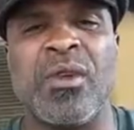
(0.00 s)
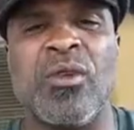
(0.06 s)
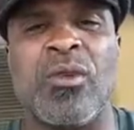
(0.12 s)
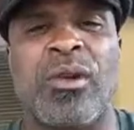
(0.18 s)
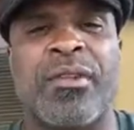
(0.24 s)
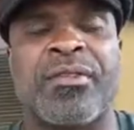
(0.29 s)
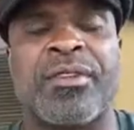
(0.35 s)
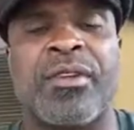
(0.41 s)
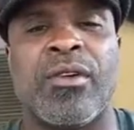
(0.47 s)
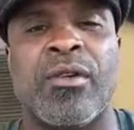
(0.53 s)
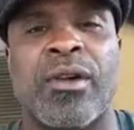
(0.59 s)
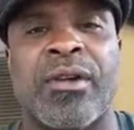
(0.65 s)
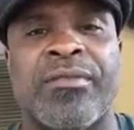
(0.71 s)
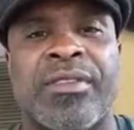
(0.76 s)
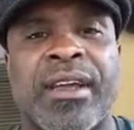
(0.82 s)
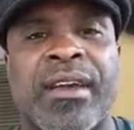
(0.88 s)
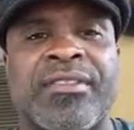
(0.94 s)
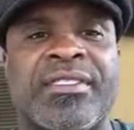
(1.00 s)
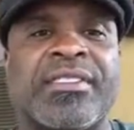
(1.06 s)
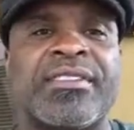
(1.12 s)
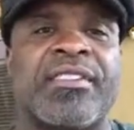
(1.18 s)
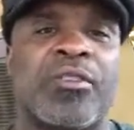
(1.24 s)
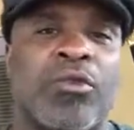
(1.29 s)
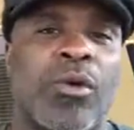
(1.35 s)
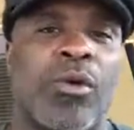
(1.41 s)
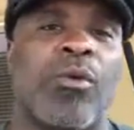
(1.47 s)
or if
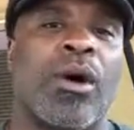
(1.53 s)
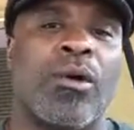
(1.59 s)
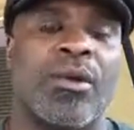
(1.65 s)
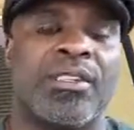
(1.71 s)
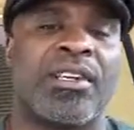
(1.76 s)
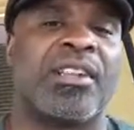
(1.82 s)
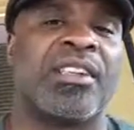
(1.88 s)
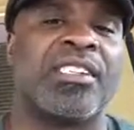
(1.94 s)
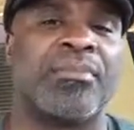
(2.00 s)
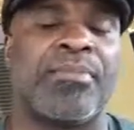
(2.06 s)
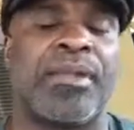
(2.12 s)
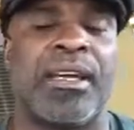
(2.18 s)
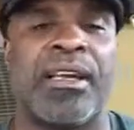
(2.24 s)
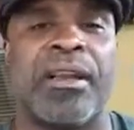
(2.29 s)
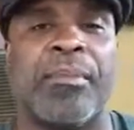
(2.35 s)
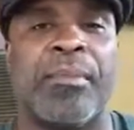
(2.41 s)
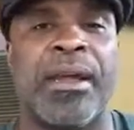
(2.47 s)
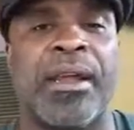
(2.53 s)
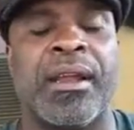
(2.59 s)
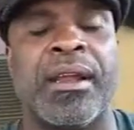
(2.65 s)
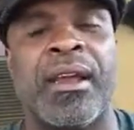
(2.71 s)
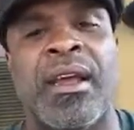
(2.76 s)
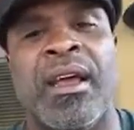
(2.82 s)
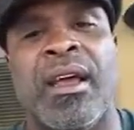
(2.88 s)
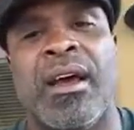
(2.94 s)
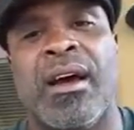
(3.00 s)
deficits are doing well, which I'll explain in a minute.
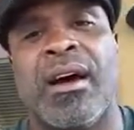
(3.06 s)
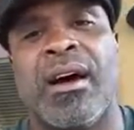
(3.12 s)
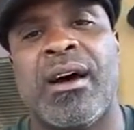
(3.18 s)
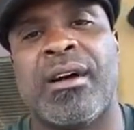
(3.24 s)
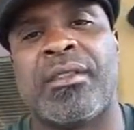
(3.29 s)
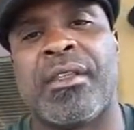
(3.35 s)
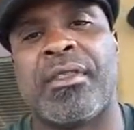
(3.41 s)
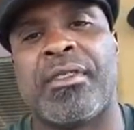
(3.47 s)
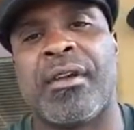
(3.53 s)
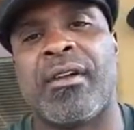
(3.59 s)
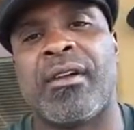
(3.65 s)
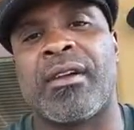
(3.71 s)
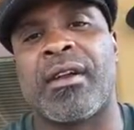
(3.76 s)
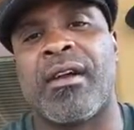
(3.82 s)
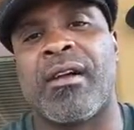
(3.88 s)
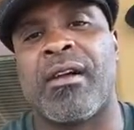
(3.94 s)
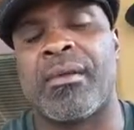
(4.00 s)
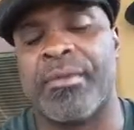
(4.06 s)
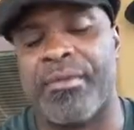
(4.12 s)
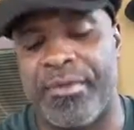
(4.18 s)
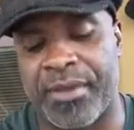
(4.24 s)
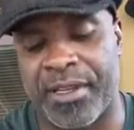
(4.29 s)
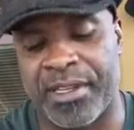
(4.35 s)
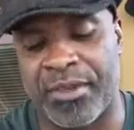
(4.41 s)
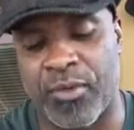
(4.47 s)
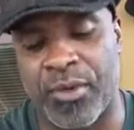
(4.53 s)
The third arm of
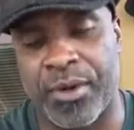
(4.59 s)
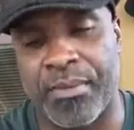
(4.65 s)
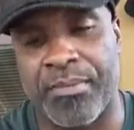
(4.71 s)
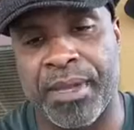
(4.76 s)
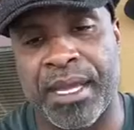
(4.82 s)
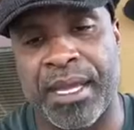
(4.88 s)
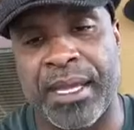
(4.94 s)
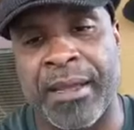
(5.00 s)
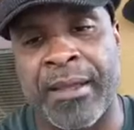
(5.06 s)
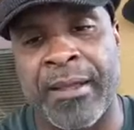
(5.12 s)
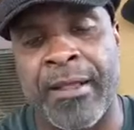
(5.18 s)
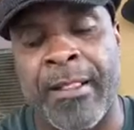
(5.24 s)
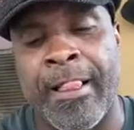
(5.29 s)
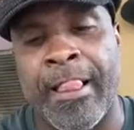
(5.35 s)
this would be